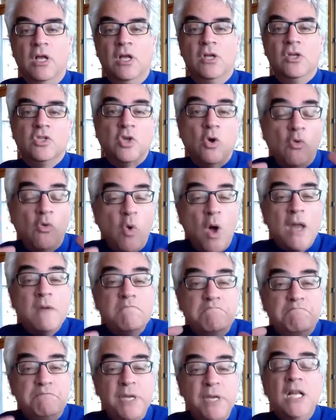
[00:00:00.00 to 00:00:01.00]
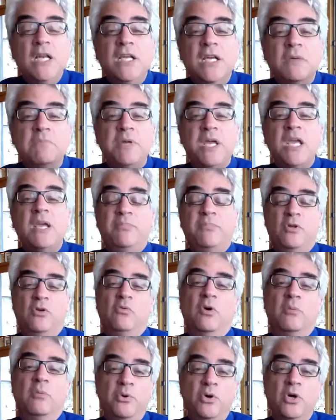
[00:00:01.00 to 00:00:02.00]
So 1 billion people
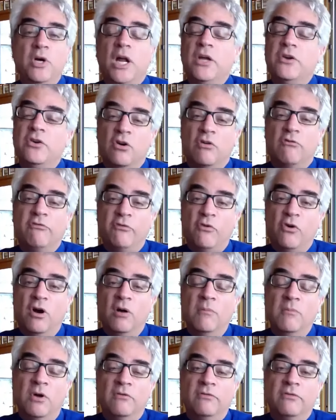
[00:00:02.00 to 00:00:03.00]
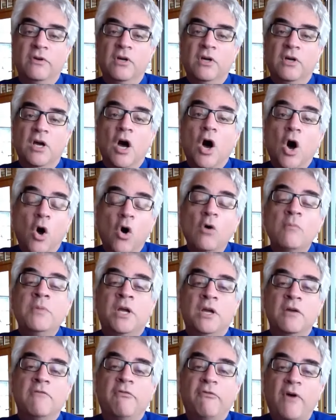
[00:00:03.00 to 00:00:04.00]
were put under a form of home
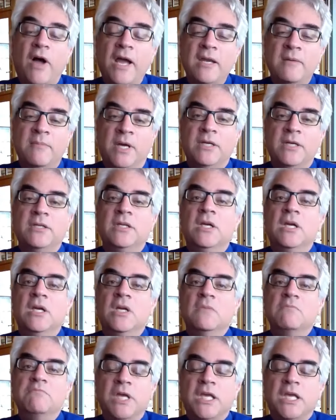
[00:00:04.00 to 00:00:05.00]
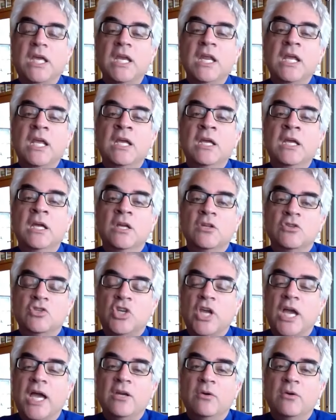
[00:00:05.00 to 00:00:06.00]
confinement beginning
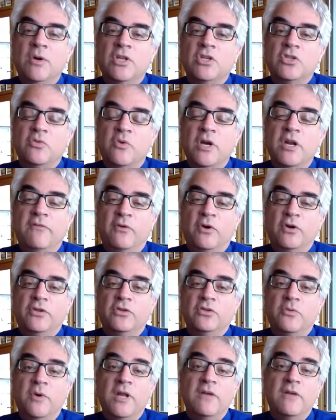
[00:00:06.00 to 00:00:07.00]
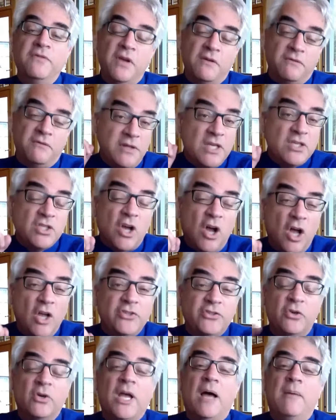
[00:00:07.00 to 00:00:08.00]
January the 24th or 25th. And this
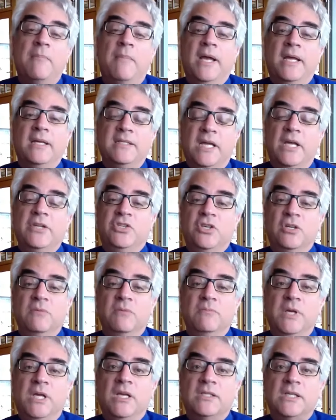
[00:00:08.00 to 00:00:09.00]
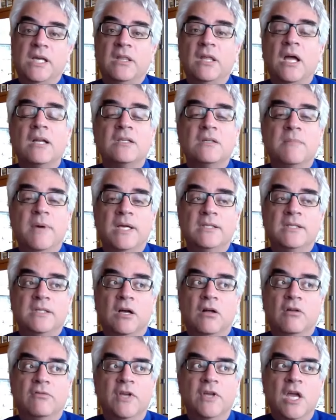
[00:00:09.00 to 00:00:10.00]
also got my attention because I thought to
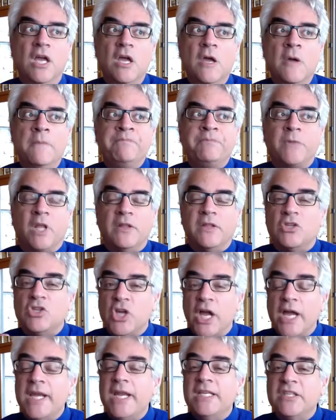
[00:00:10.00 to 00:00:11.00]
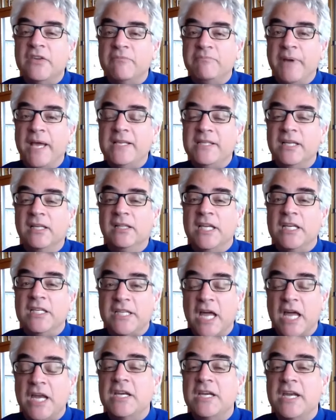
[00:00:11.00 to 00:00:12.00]
myself, the Chinese have basically
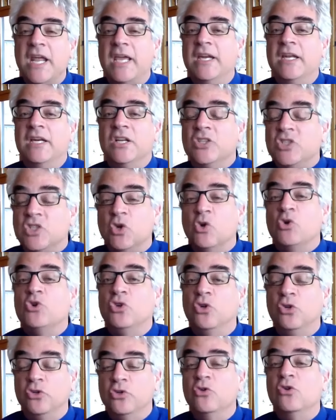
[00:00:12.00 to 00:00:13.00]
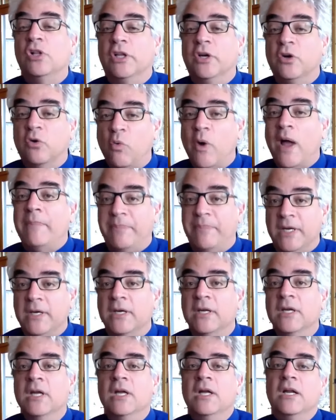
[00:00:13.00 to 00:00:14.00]
detonated a social nuclear weapon.
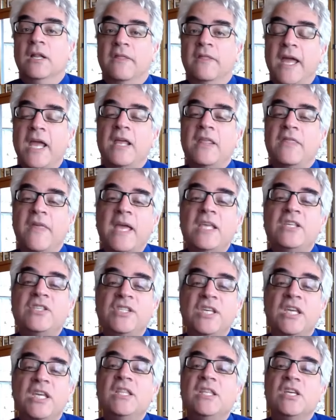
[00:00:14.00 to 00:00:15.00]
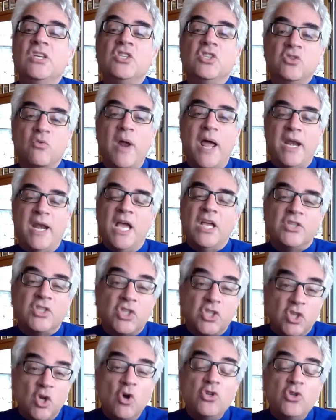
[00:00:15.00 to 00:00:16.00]
They, they see this threat as
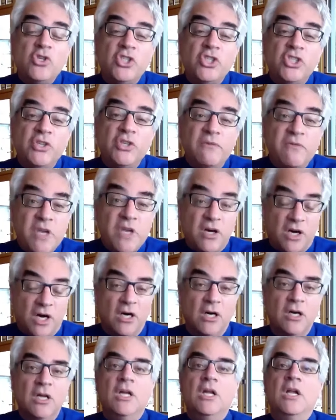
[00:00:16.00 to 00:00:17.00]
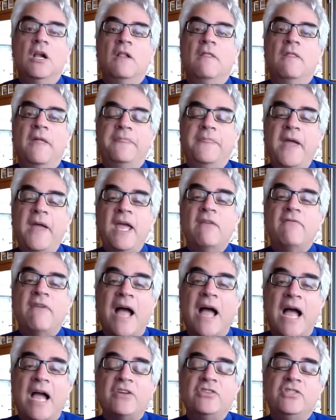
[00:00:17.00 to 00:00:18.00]
so severe that they have
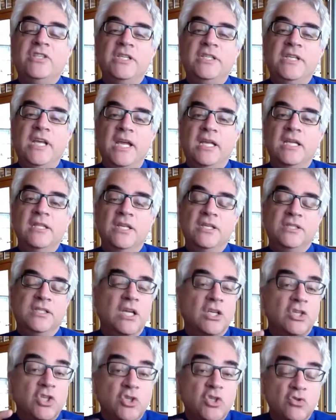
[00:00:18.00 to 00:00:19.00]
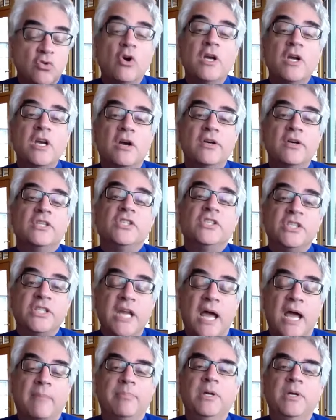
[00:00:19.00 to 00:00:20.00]
actually taken this extraordinary
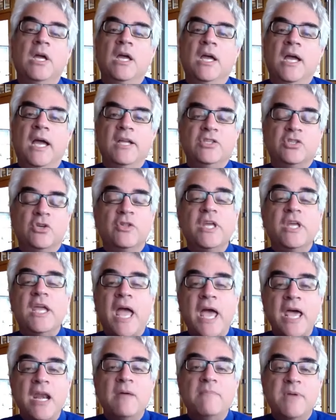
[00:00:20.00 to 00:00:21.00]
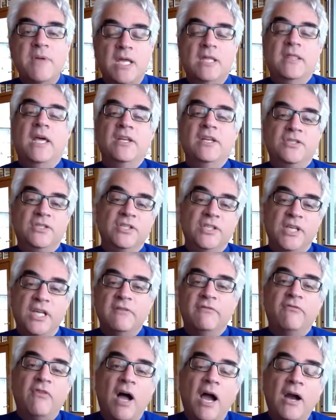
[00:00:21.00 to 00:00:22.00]
step. And so the enemy, that is to say, the
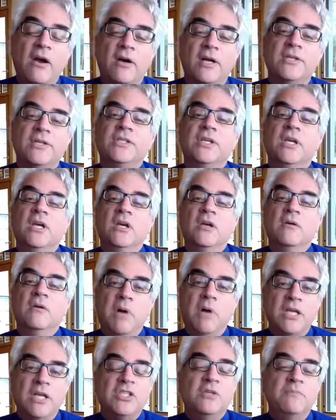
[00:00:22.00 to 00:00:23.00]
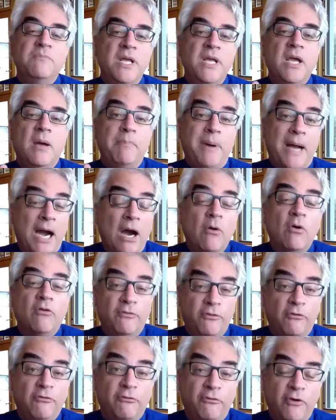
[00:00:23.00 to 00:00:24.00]
virus, must be a
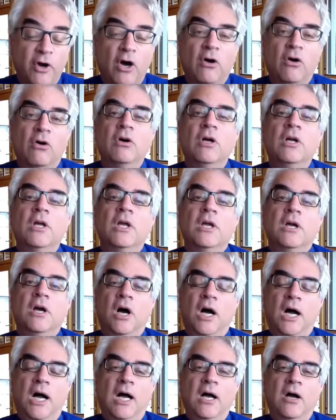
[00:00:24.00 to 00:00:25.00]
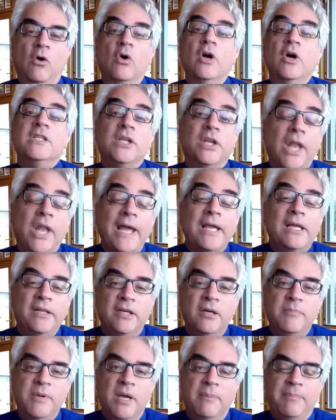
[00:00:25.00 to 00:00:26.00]
powerful foe uh, or is likely
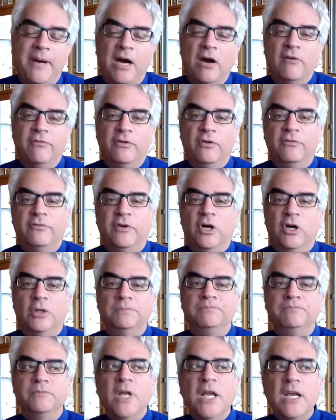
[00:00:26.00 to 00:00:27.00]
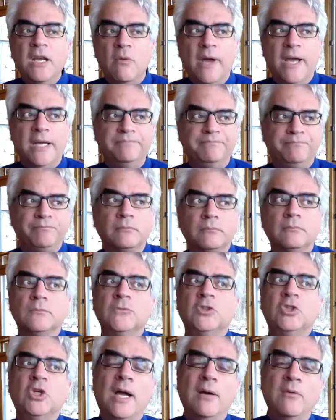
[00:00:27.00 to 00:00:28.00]
to be a powerful foe. Anyway,
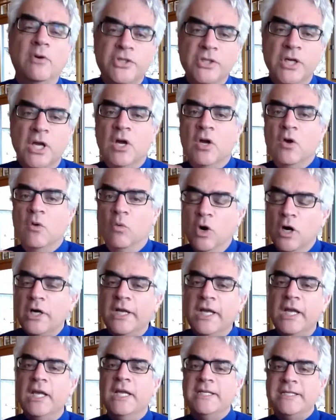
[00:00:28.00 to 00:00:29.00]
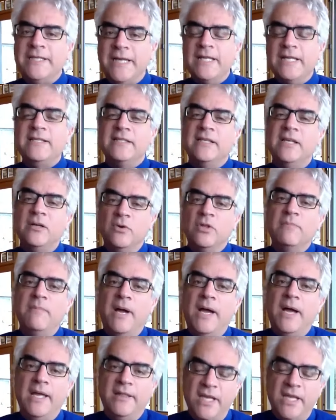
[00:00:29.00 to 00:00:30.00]
so I was working intensely with
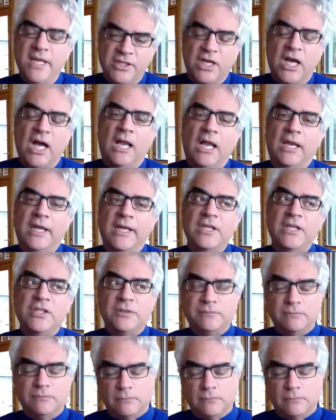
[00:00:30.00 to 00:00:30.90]
my these colleagues